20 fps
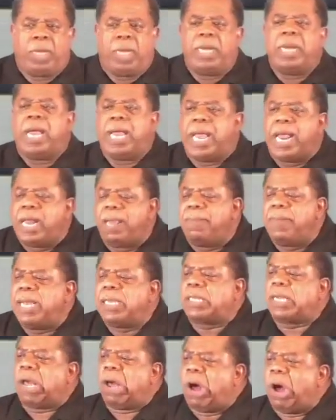And the enemy
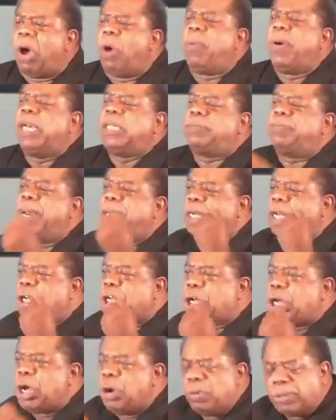is always, man,
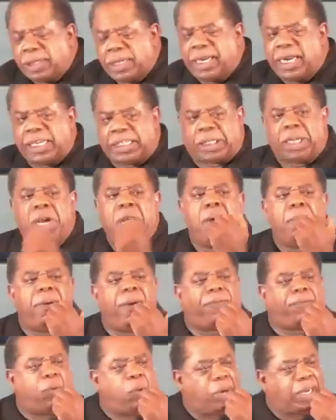accusing us
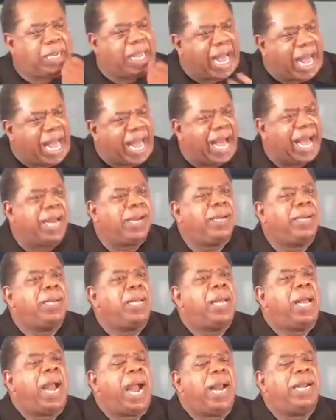before God.
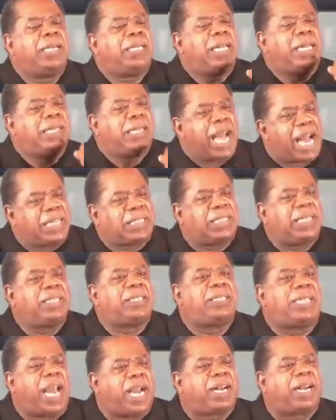And he said, that's
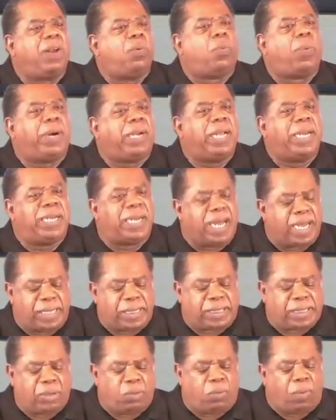exactly what he
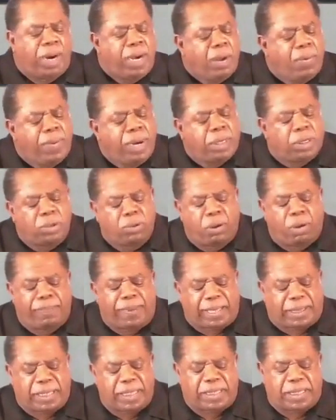does. So what do we do
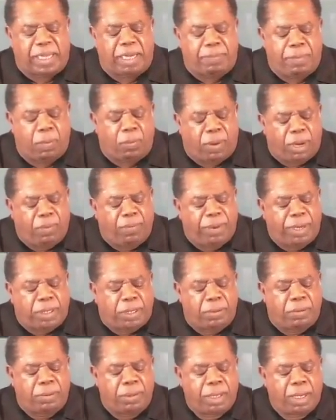about this enemy? What do we
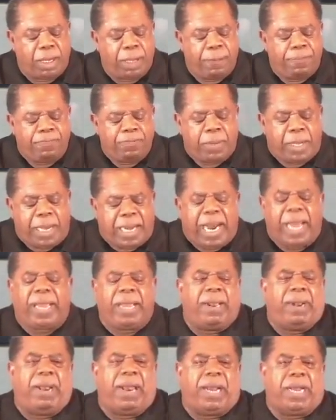do? And I
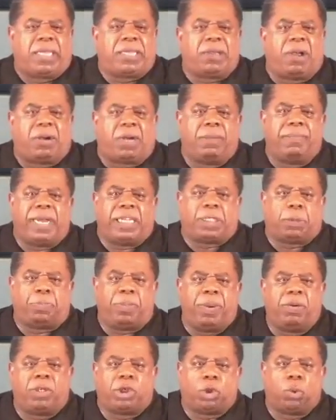get a lot of talk about
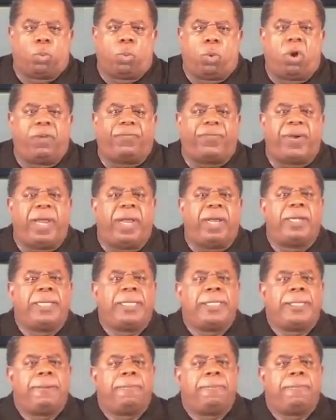spiritual warfare.